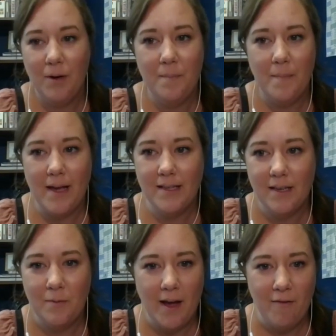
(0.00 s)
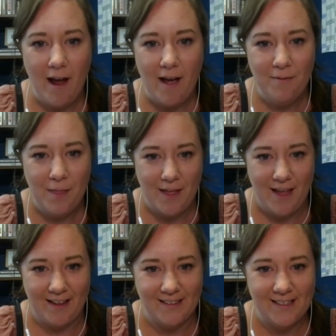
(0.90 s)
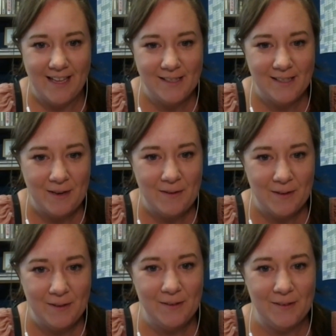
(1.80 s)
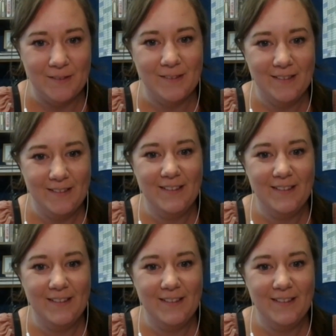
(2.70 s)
what an amazing way around things. That's so cool.